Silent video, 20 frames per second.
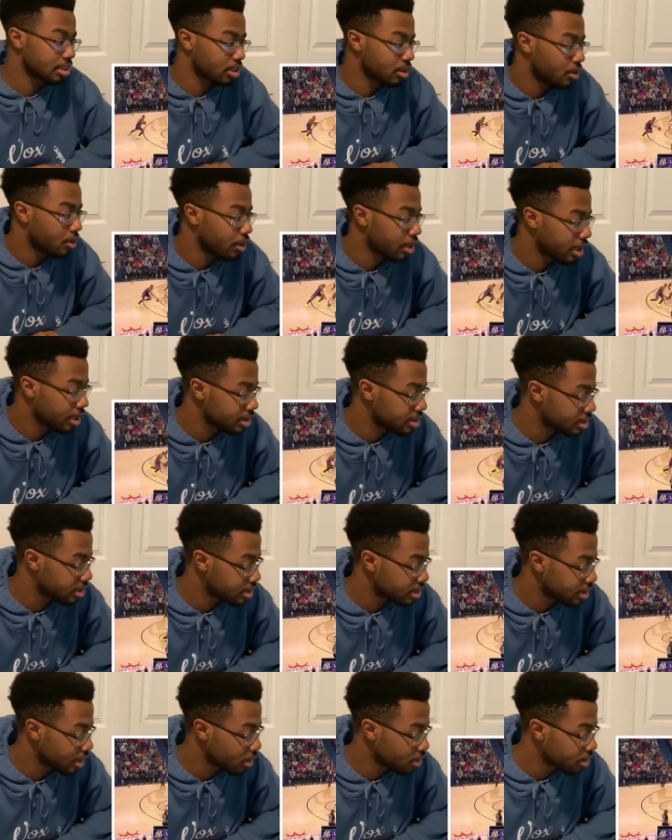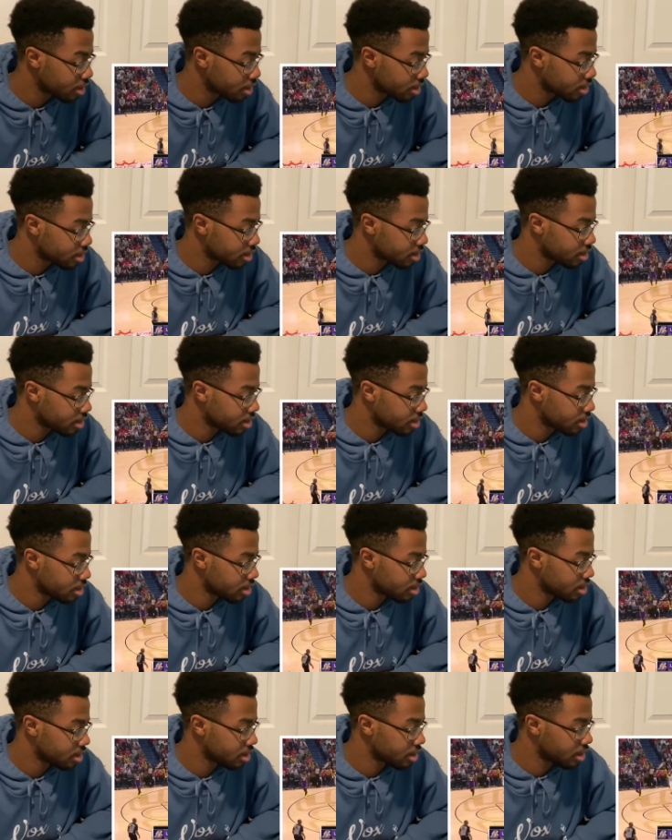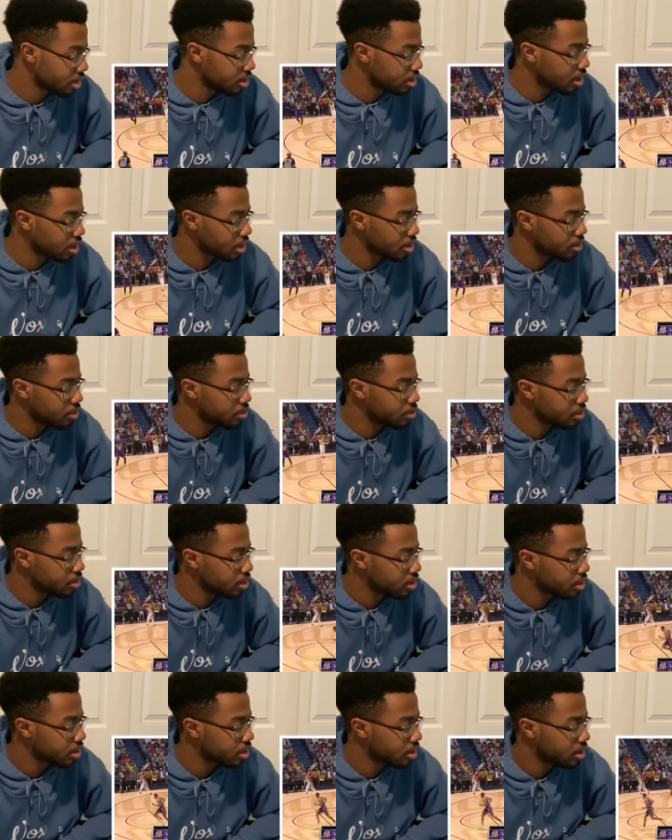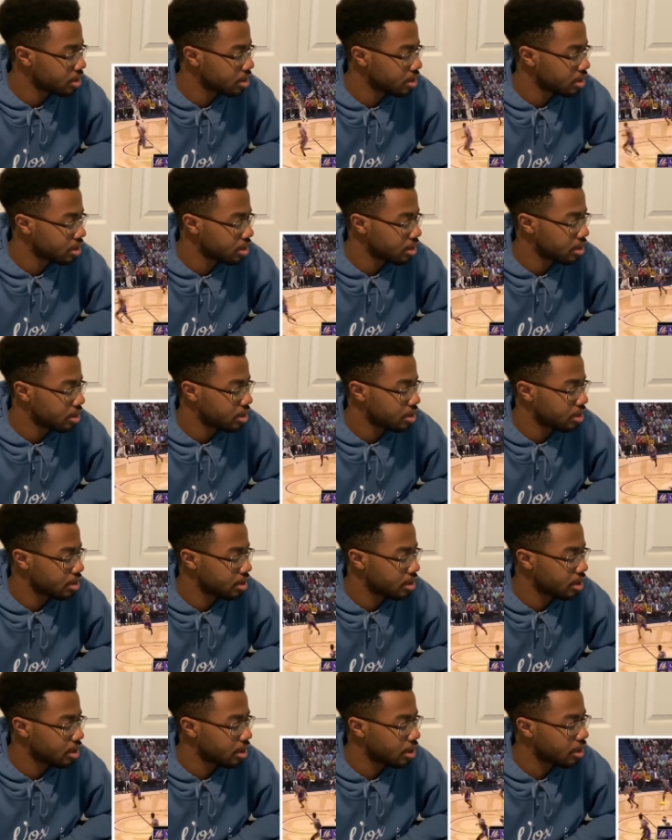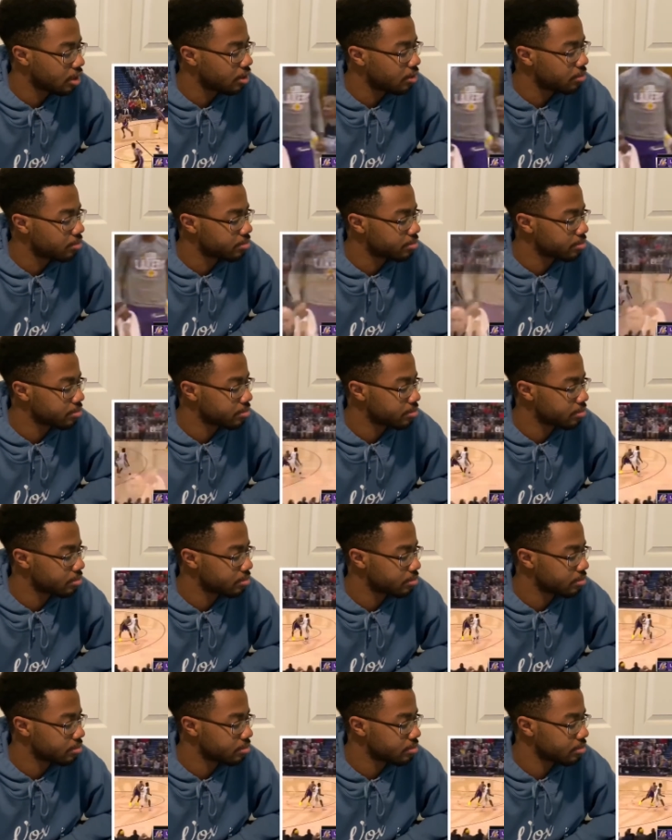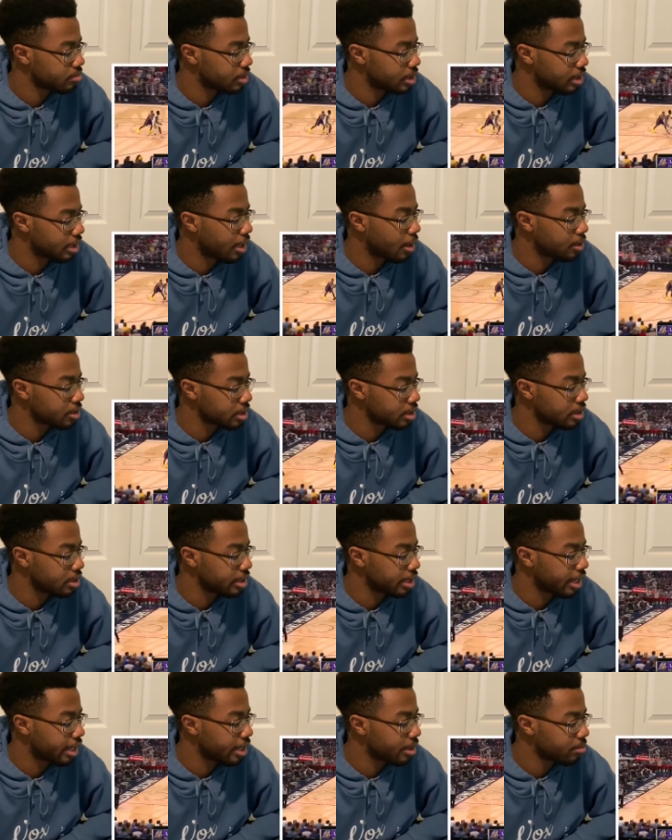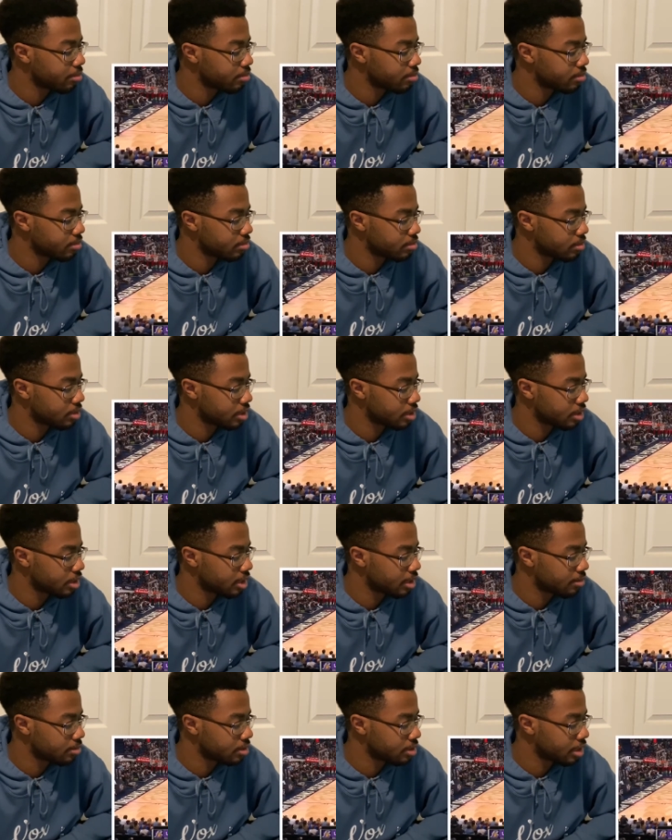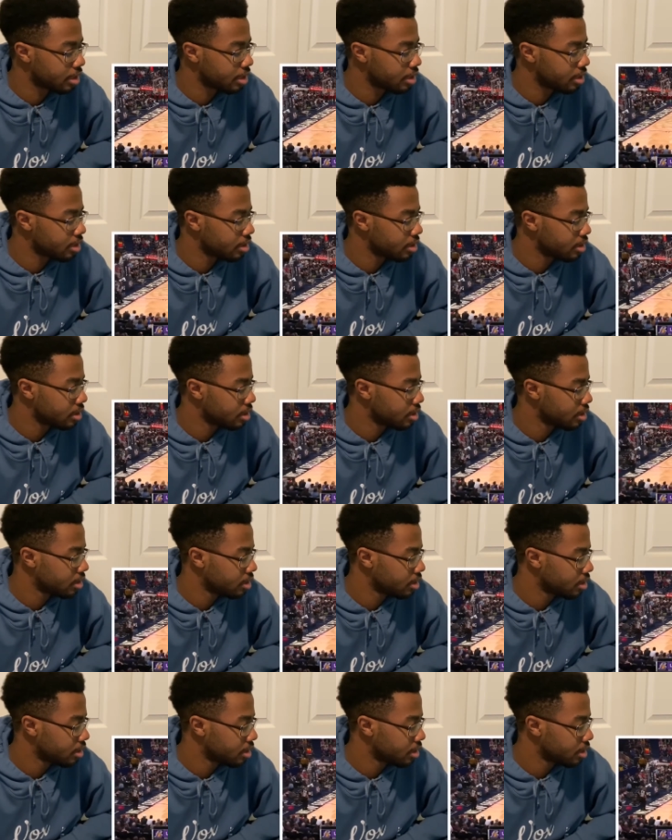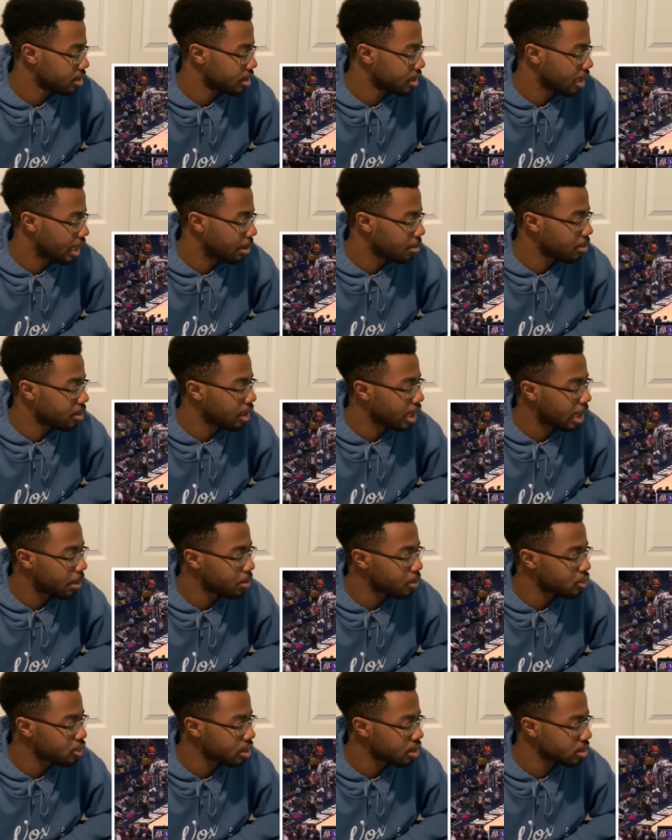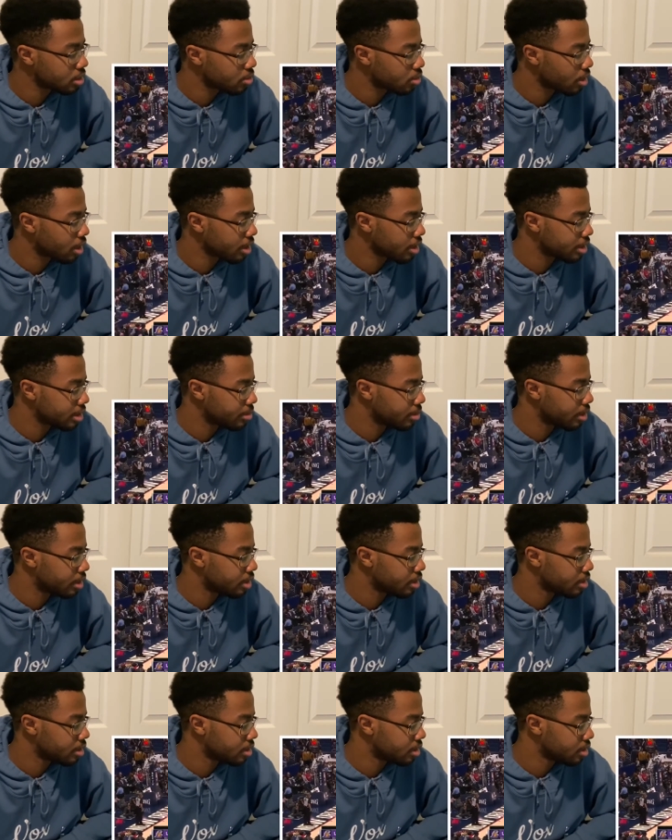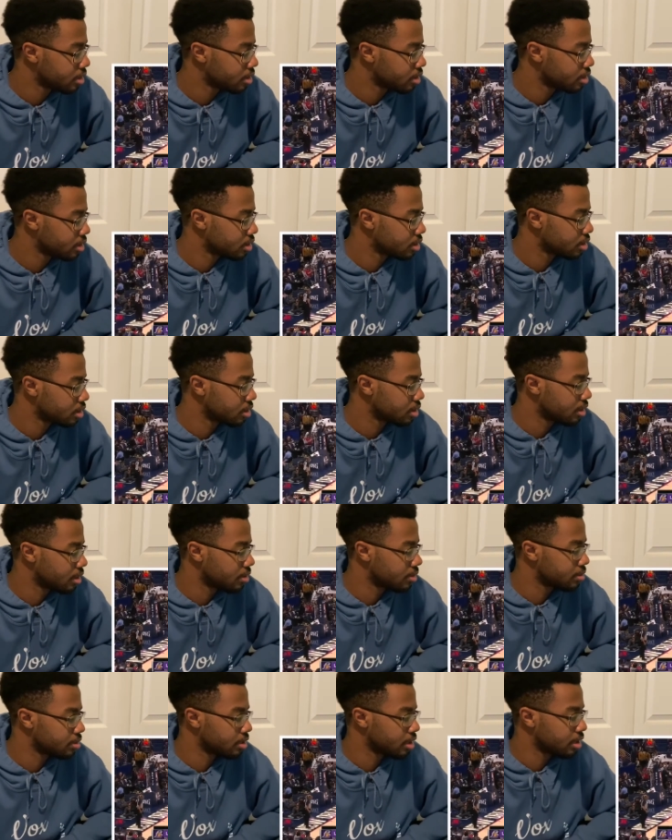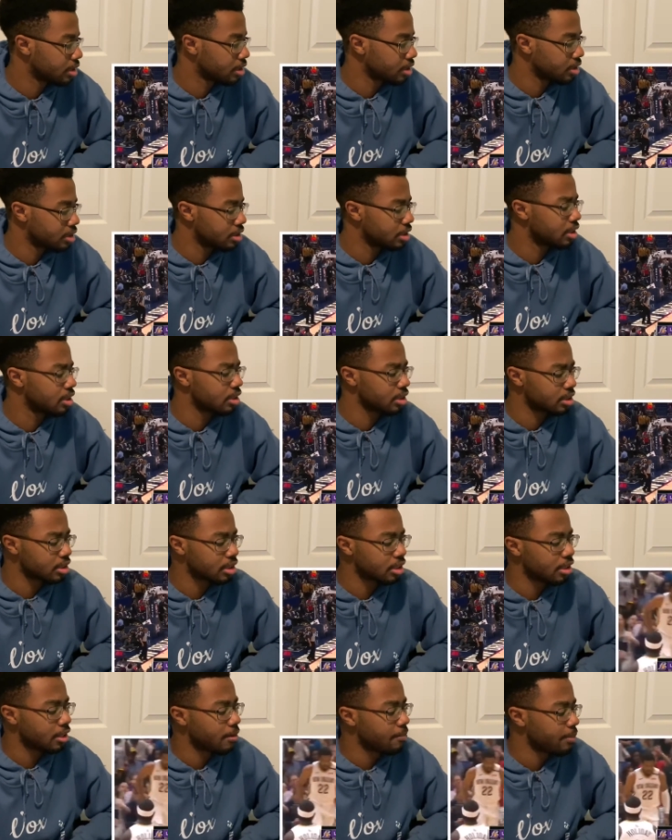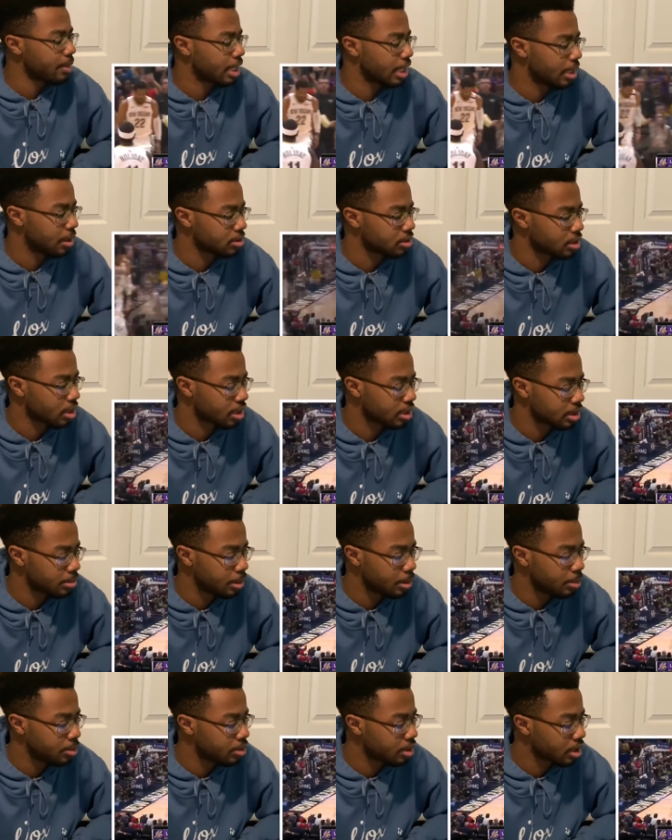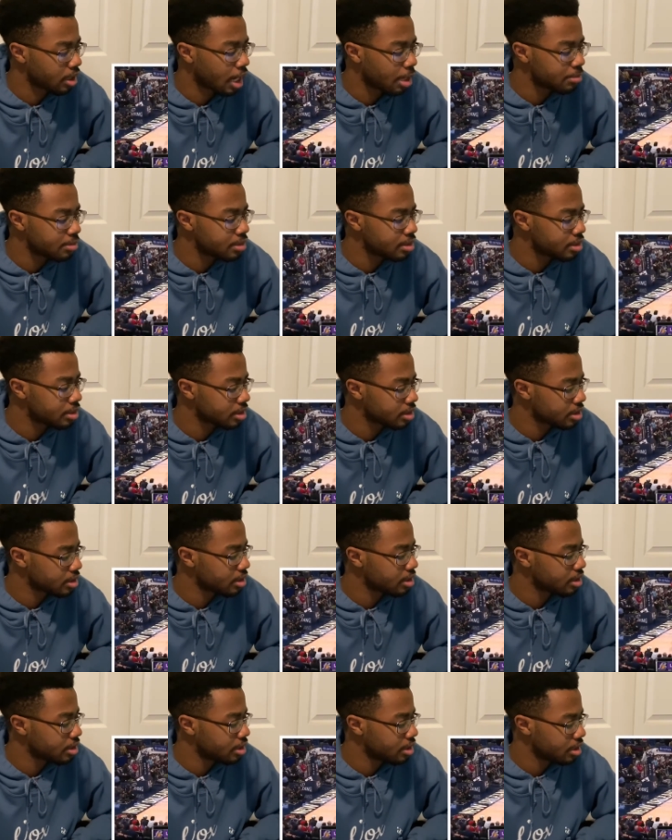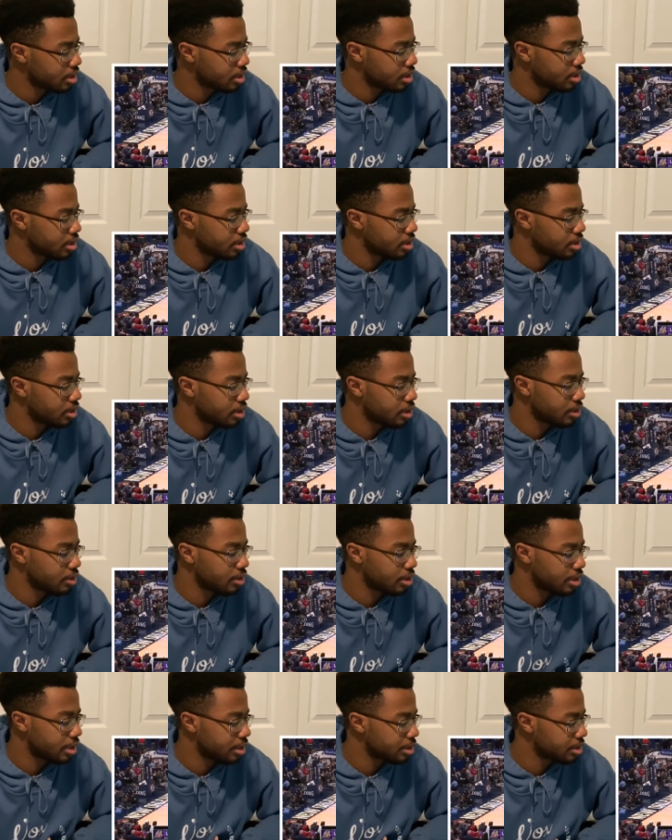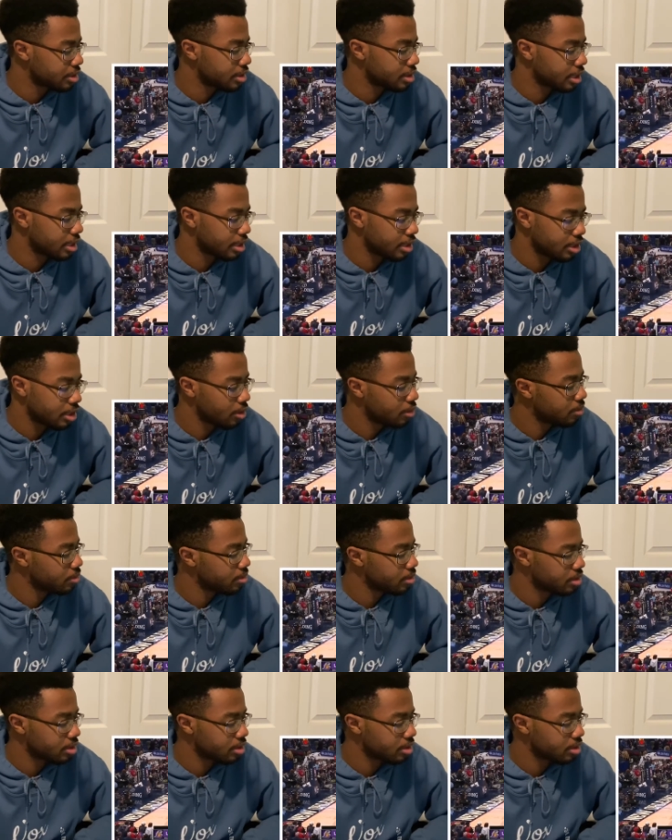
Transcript: go against the Celtics. They're done cool. And that was a good game. You know what I'm saying? I'm a trust the Rockets, man. You know what I'm saying? Good dunk. I was talking to people in the comments, you know, and they were saying, yo,